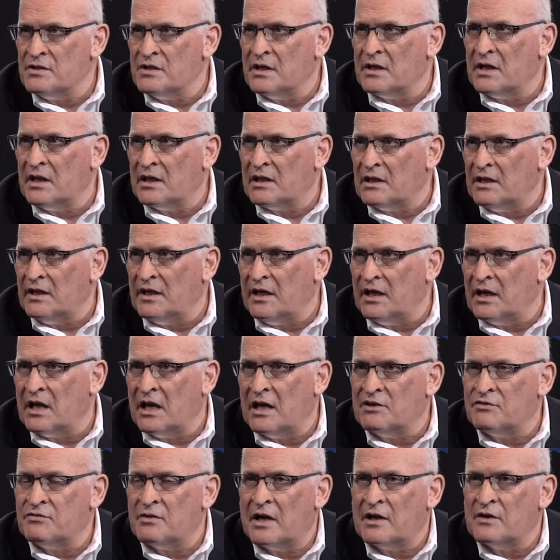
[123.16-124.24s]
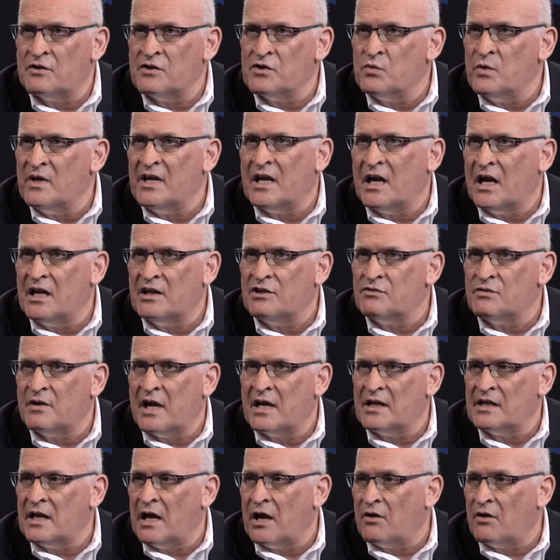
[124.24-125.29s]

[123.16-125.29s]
to get cleaning contractors. We contract okay.